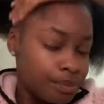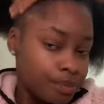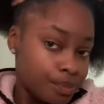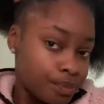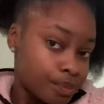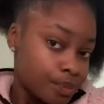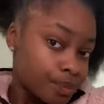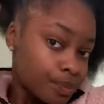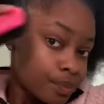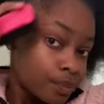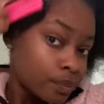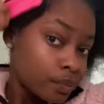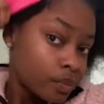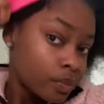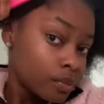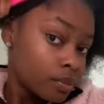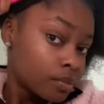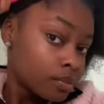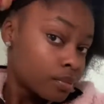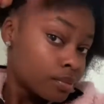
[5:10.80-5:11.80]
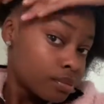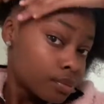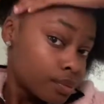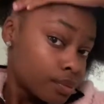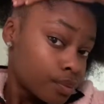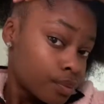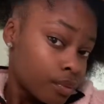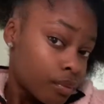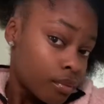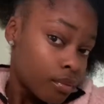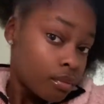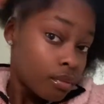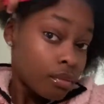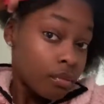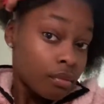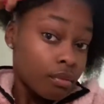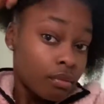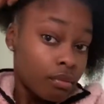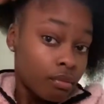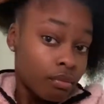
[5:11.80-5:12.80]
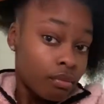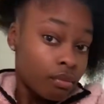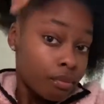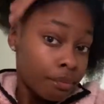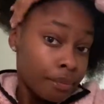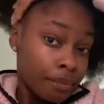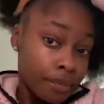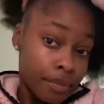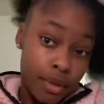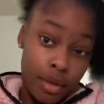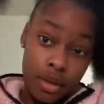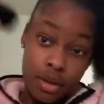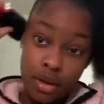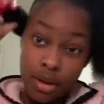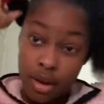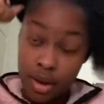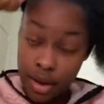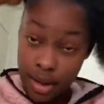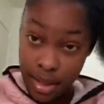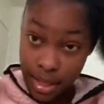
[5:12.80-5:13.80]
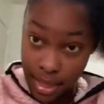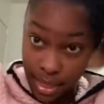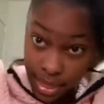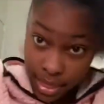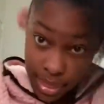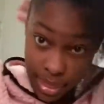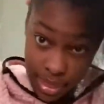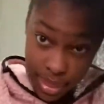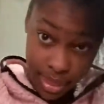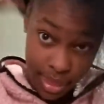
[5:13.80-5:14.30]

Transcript: (silence)